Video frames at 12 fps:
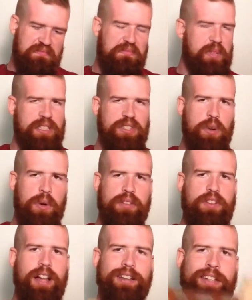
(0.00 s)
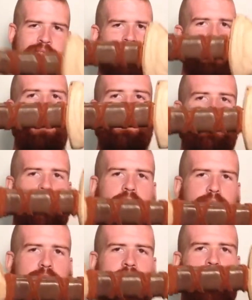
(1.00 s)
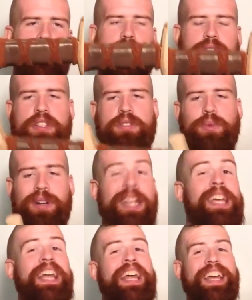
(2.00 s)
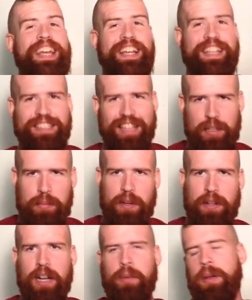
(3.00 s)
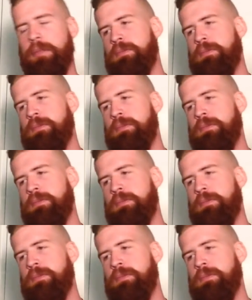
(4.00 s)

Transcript: it's totally valid because the hilt configuration of this one is late period anyway.